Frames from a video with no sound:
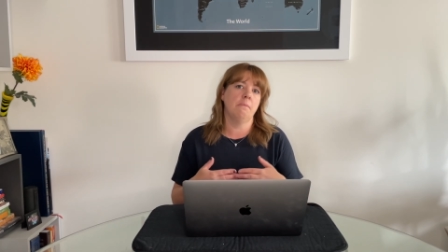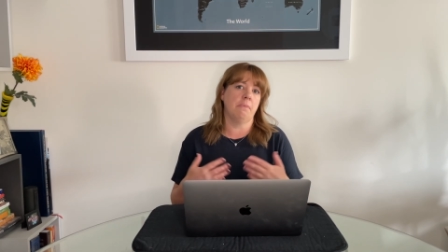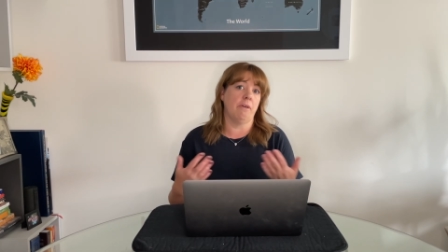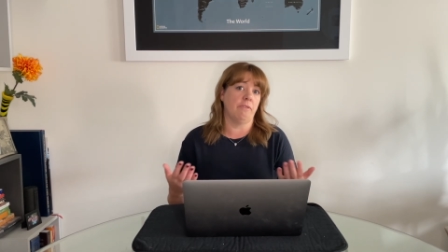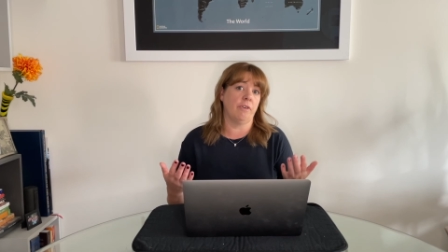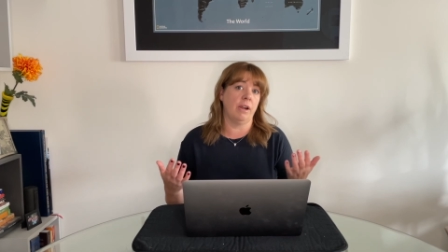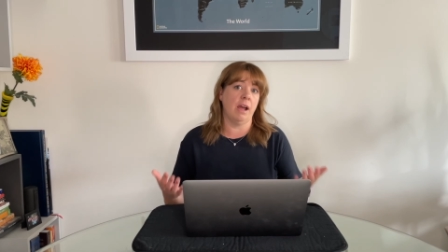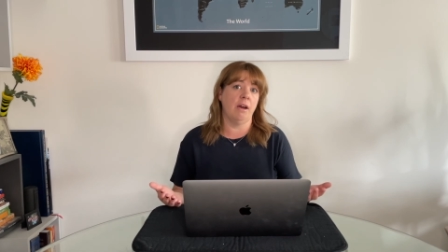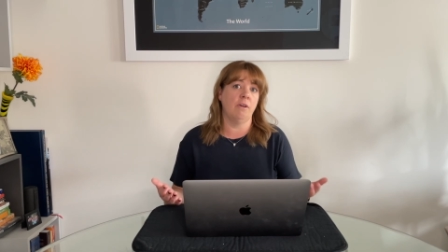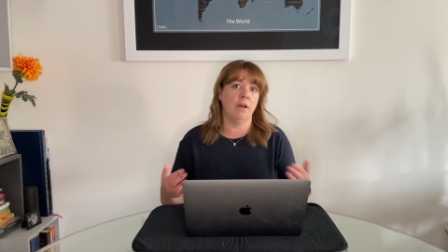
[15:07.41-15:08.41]
but for
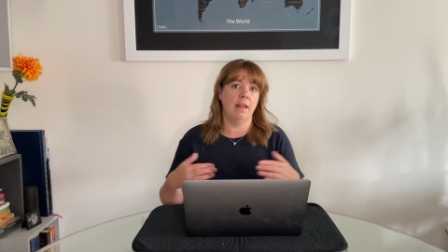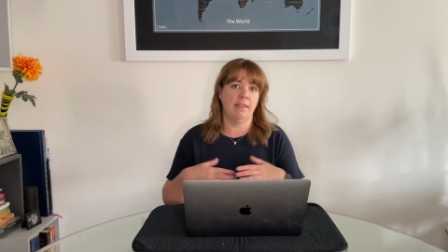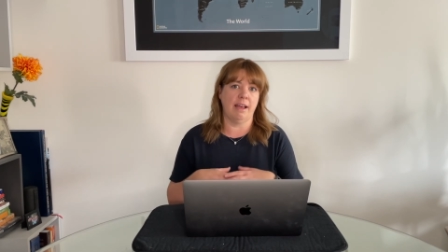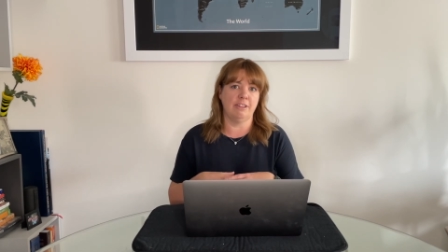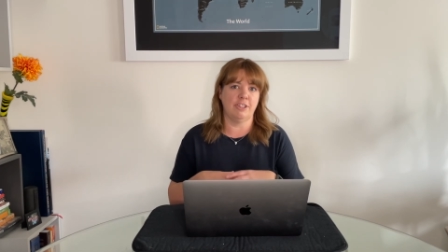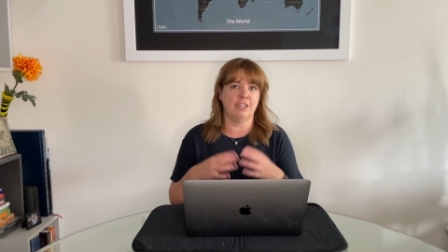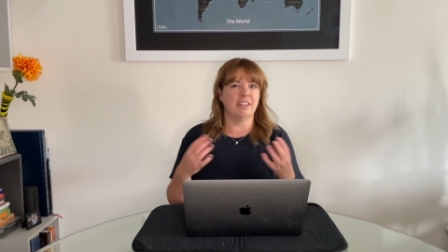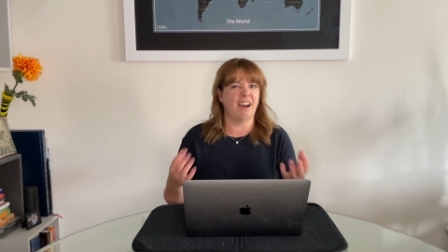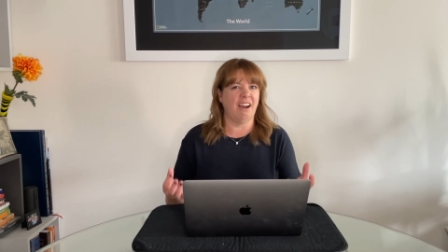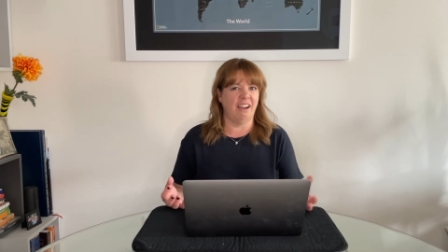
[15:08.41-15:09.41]
now, that's just a
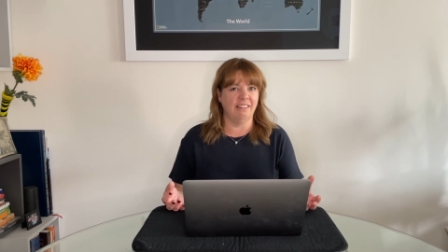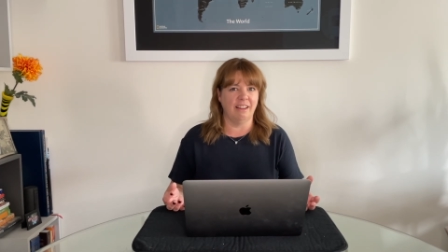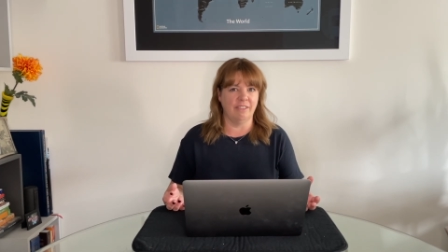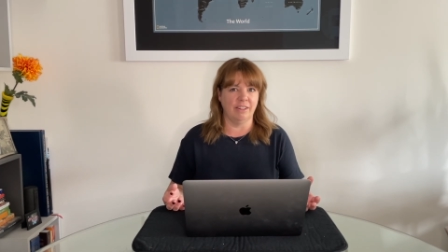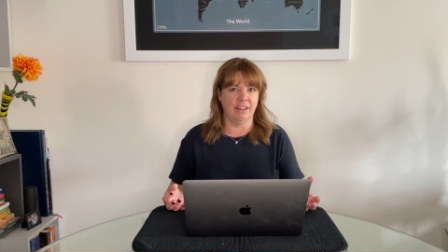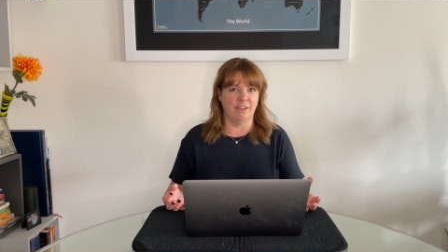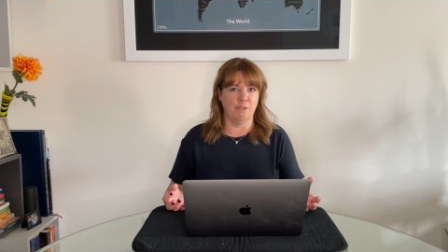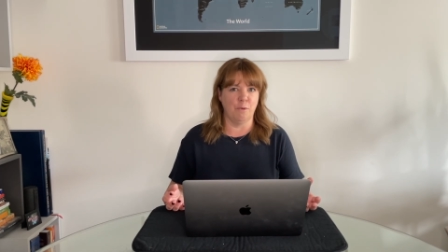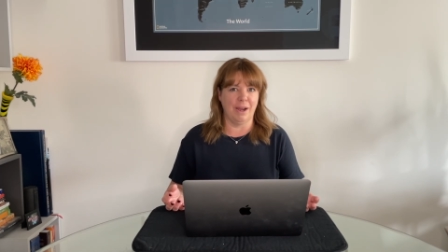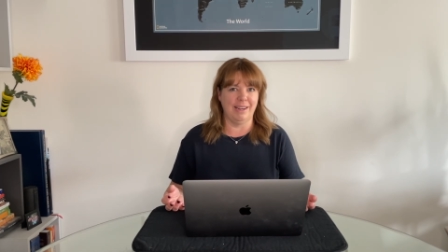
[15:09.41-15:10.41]
high level of
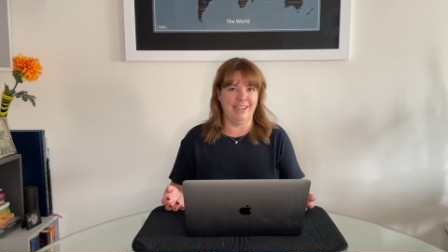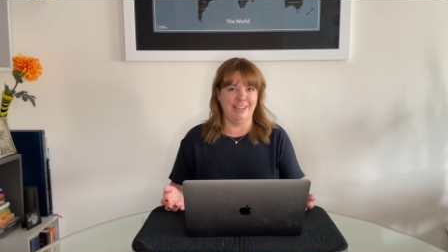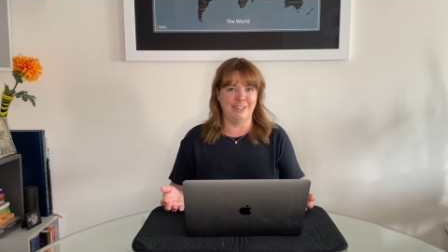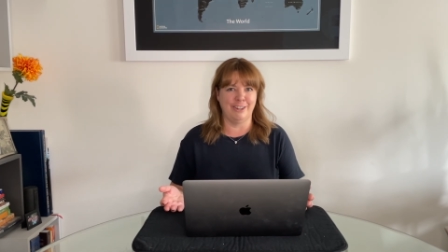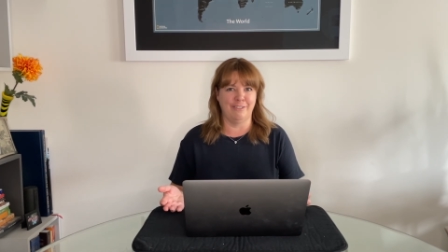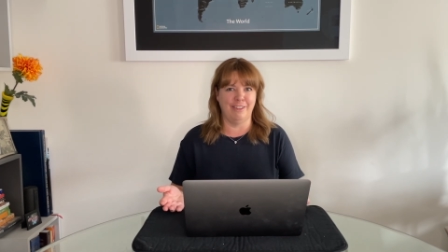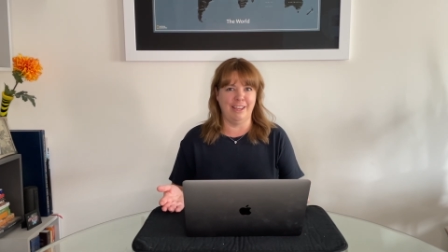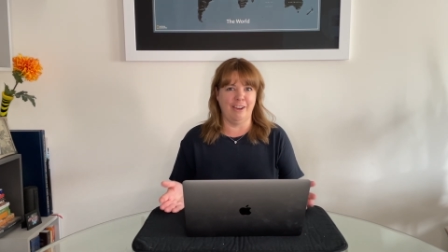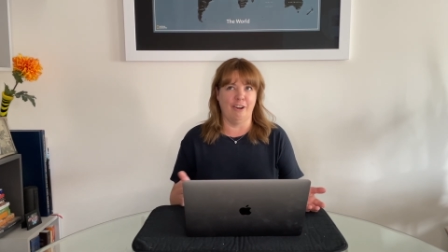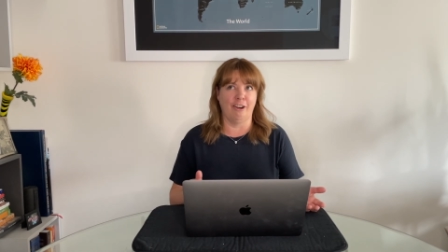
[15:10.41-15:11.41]
what each of
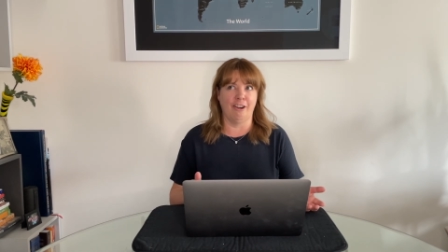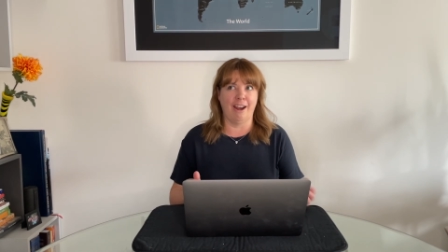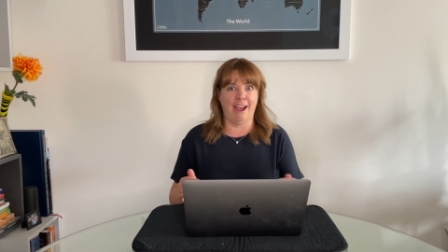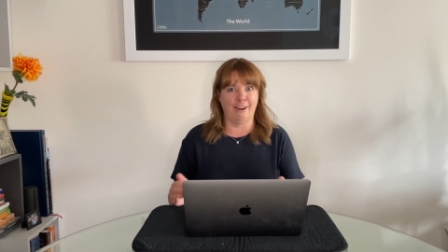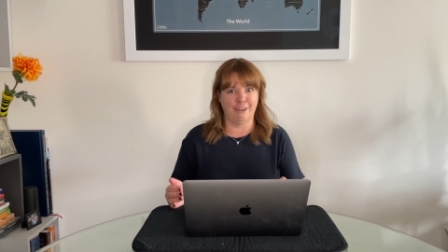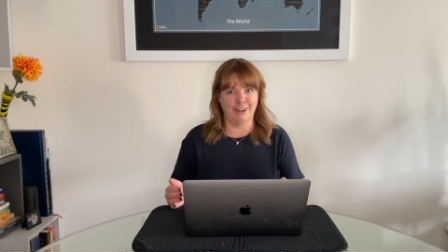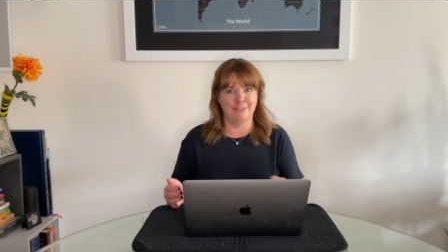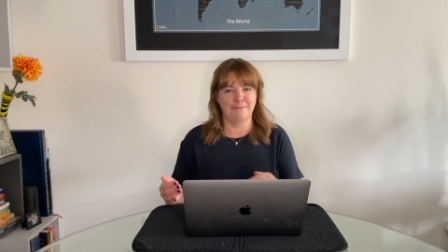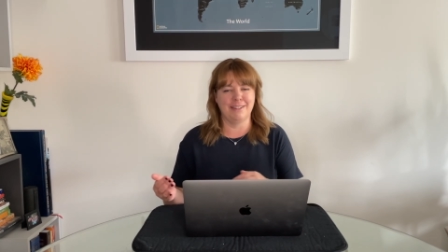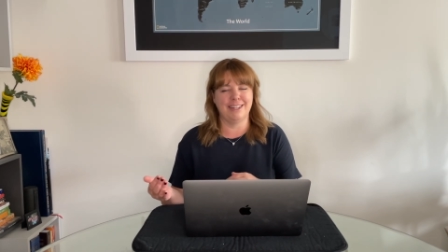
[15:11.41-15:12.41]
the R
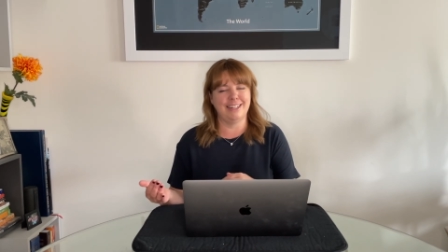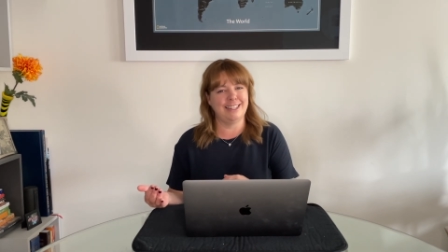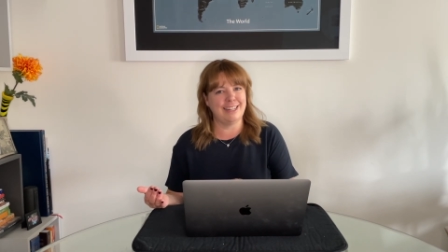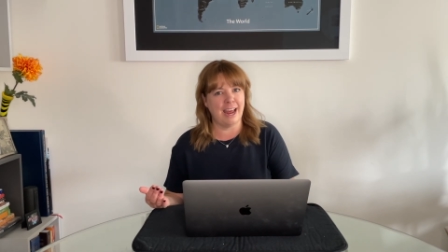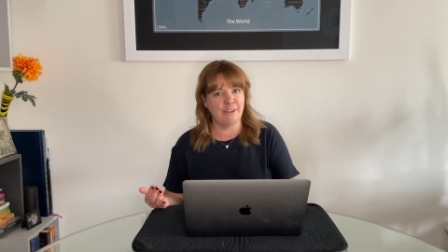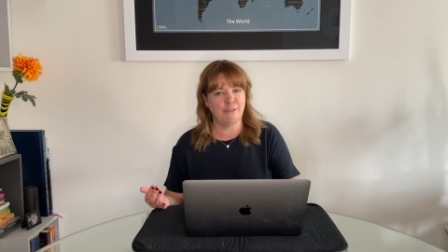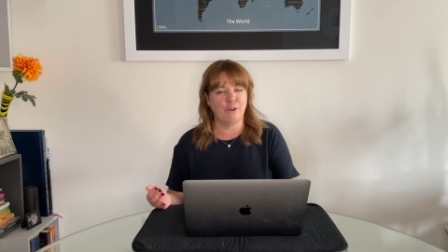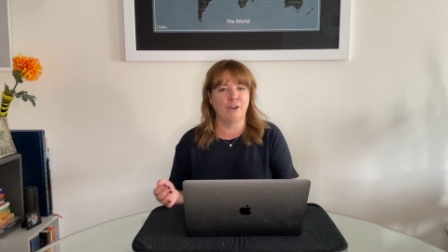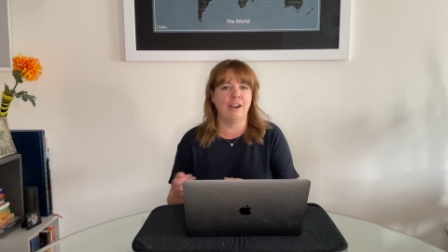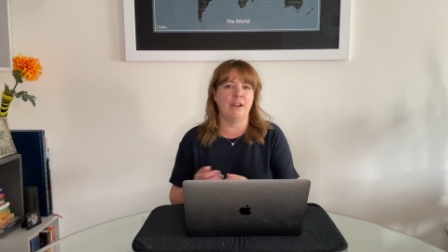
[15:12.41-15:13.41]
acronyms stand
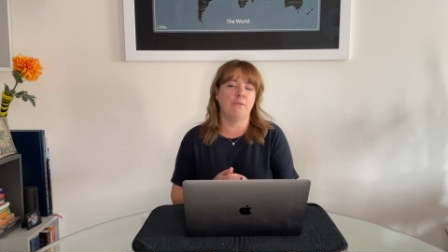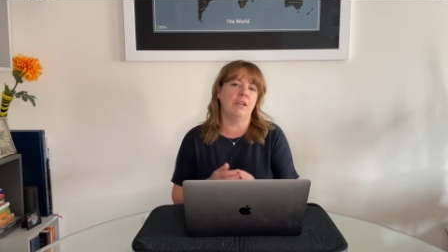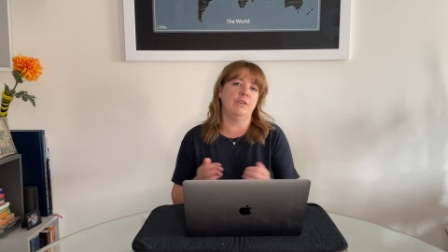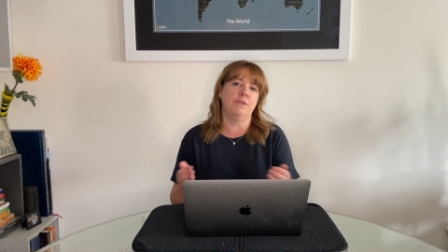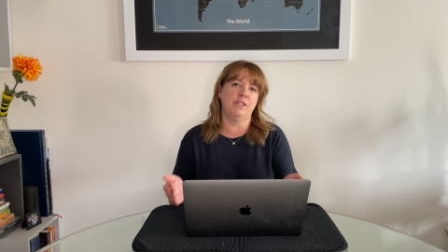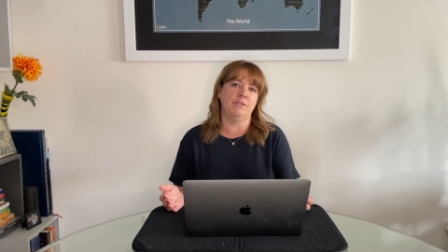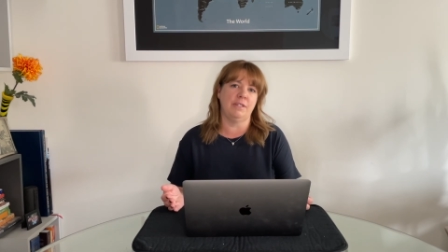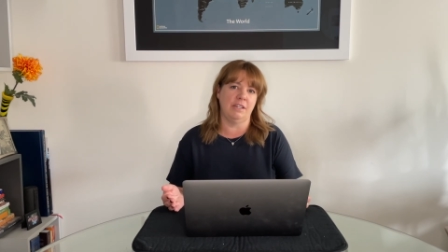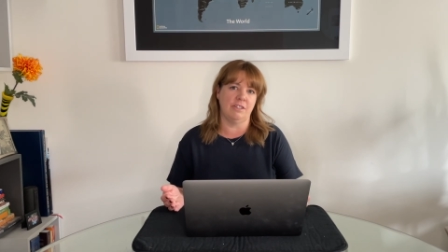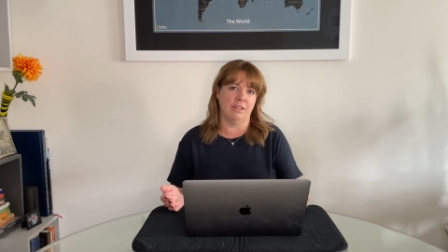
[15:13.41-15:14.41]
for and when you would use
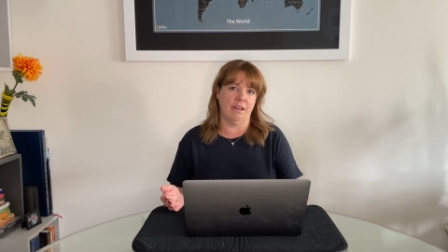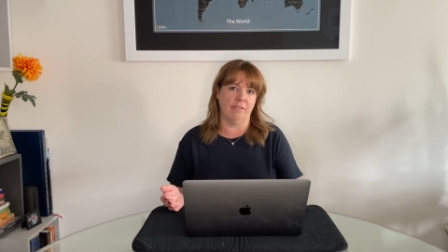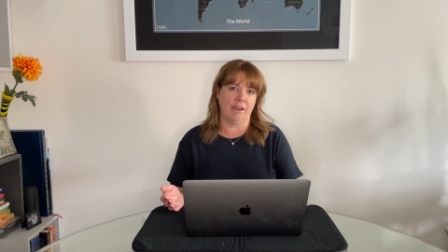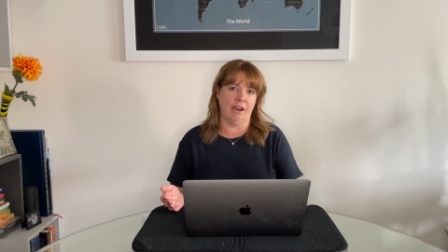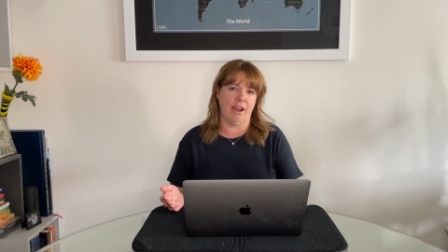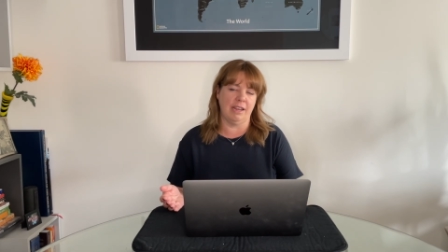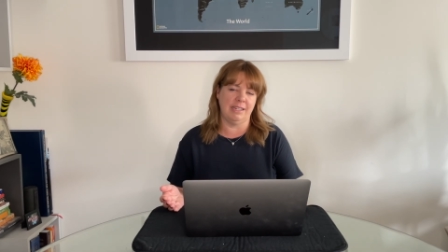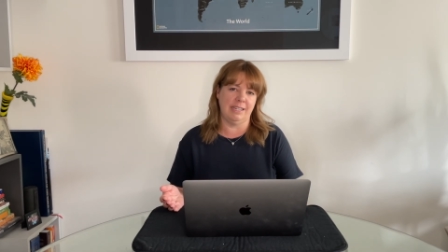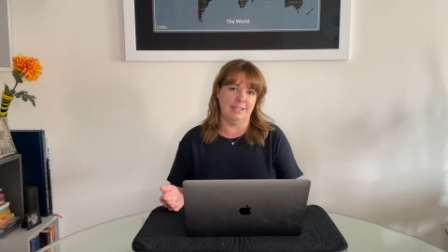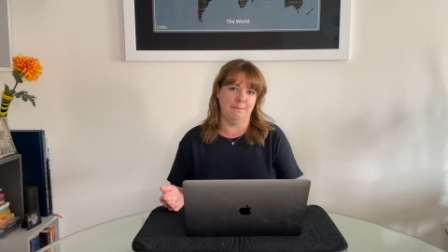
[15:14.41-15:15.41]
each in the healthcare
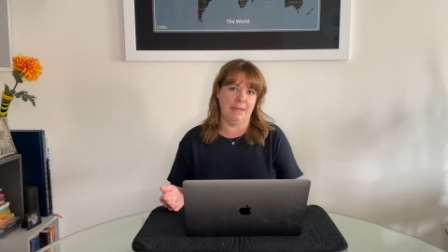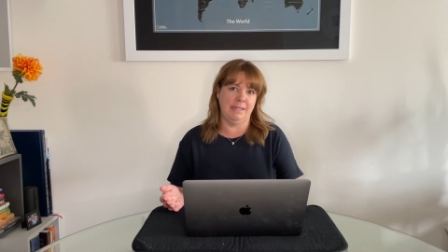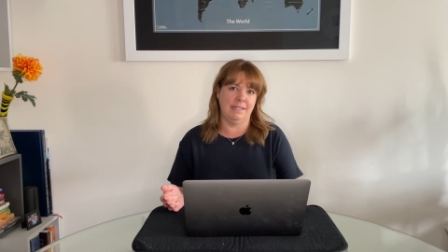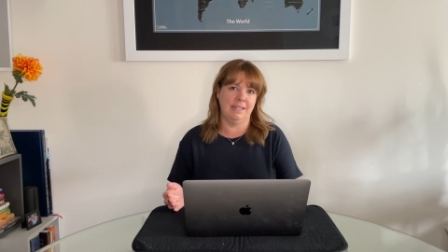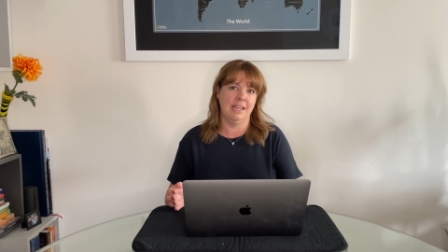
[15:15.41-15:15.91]
IT space.